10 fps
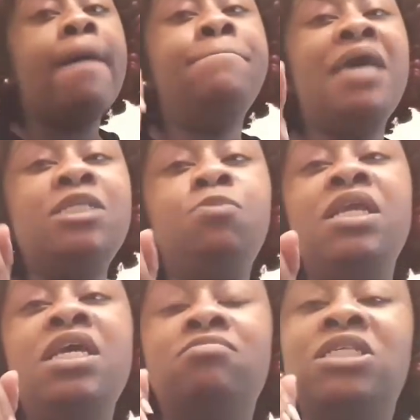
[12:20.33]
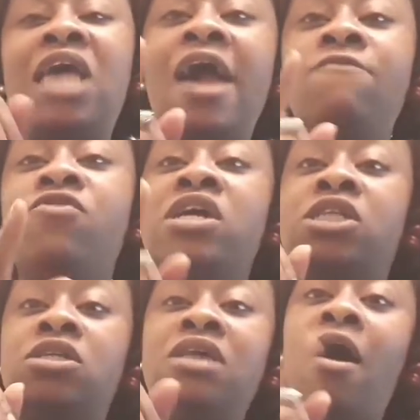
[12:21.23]
Best believe them same
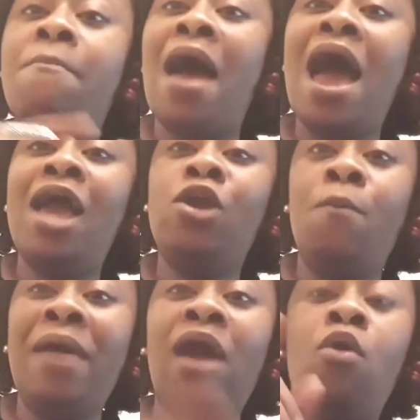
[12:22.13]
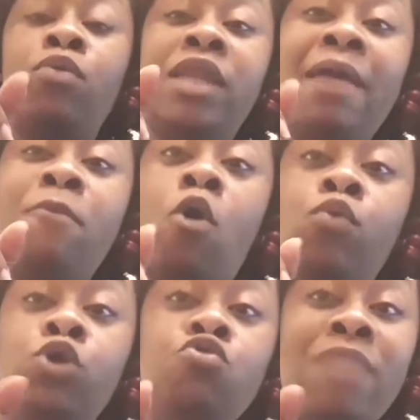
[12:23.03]
friends are talking behind your back, or
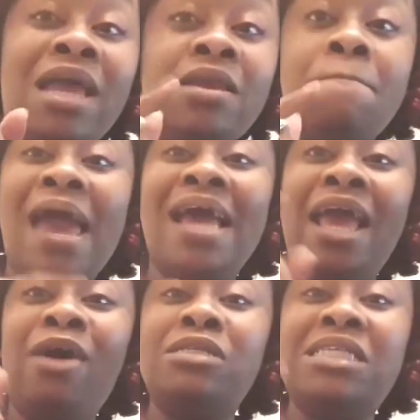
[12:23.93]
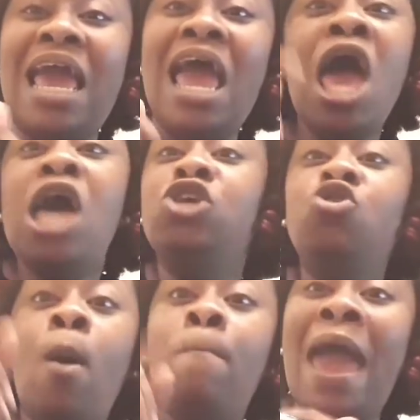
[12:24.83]
when you make them mad, they gonna say
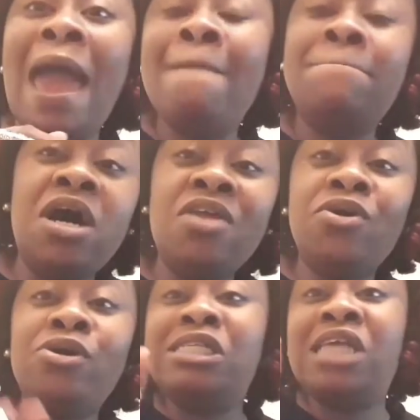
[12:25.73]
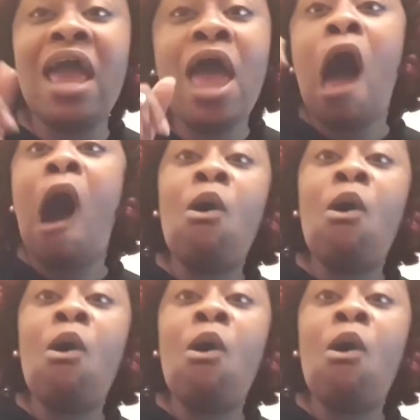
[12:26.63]
you a bad mother, or say,